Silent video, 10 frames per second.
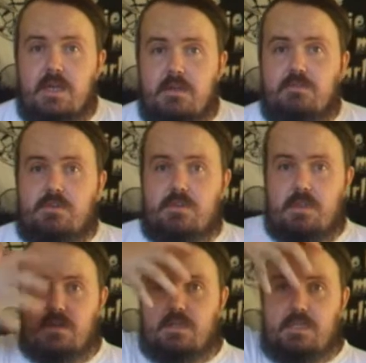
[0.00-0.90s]

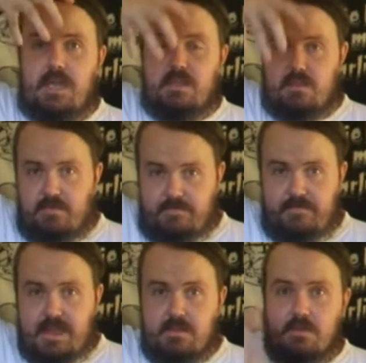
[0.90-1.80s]
he takes his
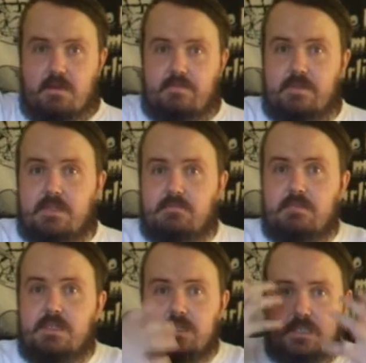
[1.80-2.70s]
face off and
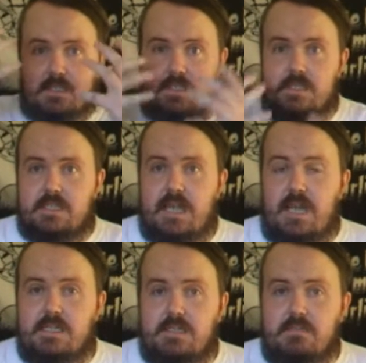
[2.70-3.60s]
there's a
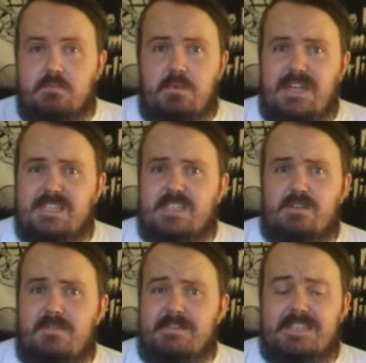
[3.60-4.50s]
skeleton, weird
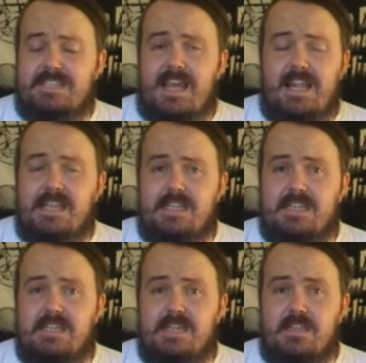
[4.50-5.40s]
screaming skeleton
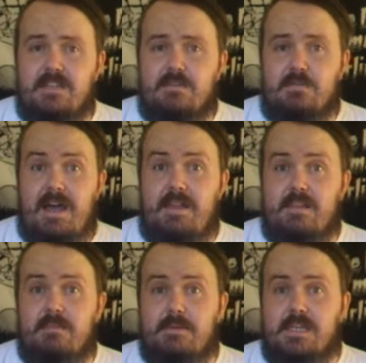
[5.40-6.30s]
underneath. I thought, wow,
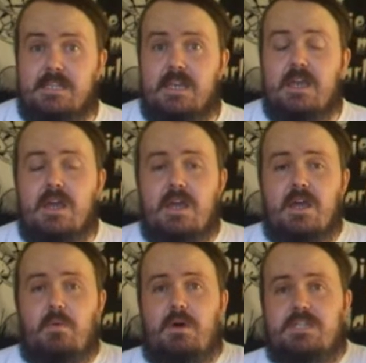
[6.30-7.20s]
that's amazing.
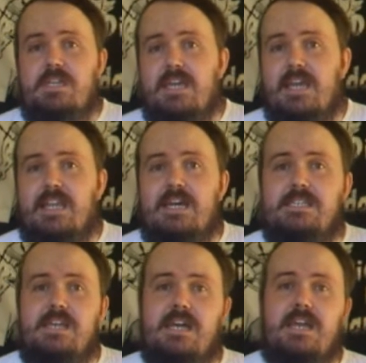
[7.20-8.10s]
Watched it again
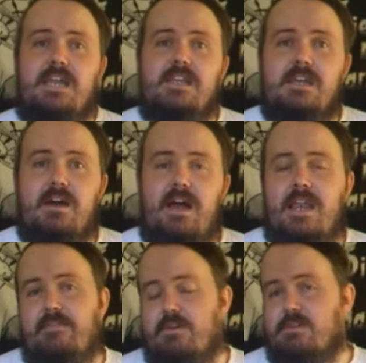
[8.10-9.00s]
last night and, you know, I
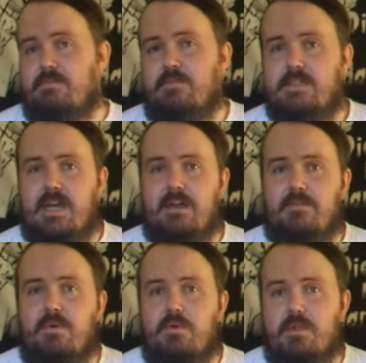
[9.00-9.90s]
love those movies. I
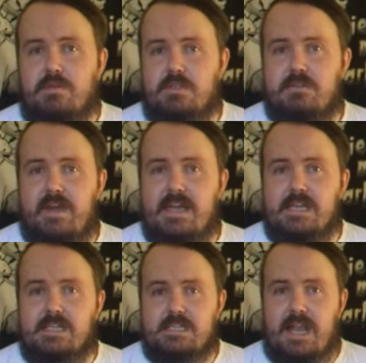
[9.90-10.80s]
love all those sort of
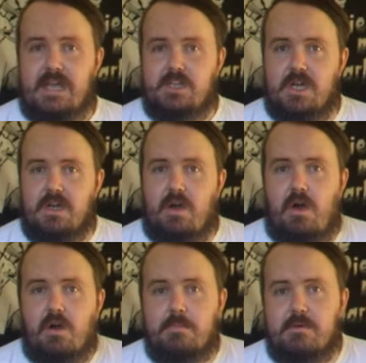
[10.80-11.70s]
80s slasher
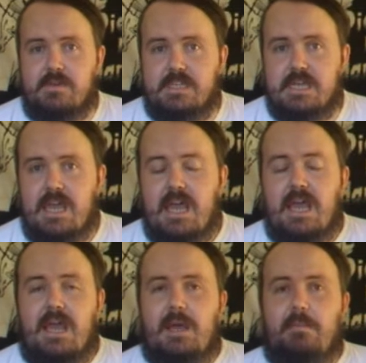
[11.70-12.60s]
horror movies.
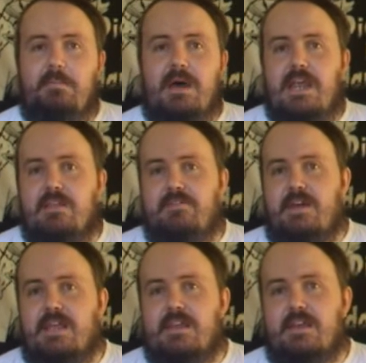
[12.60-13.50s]
But it's
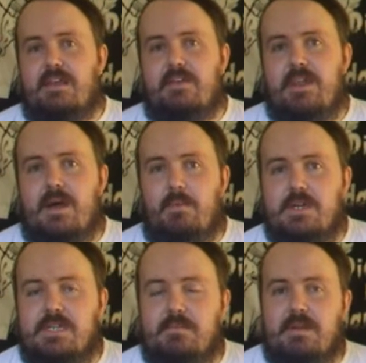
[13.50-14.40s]
funny that, you know, now
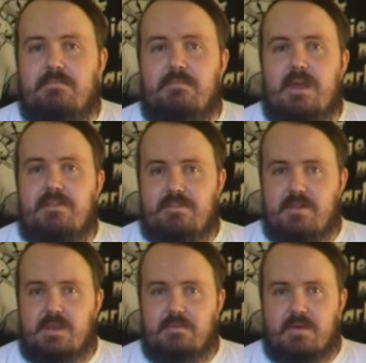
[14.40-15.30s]
watching it when I'm like
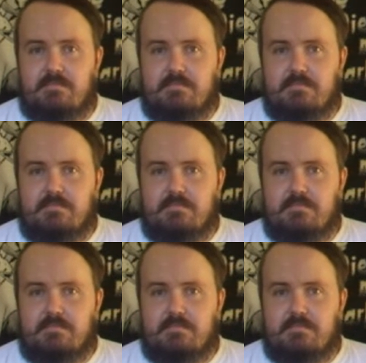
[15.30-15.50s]
32 in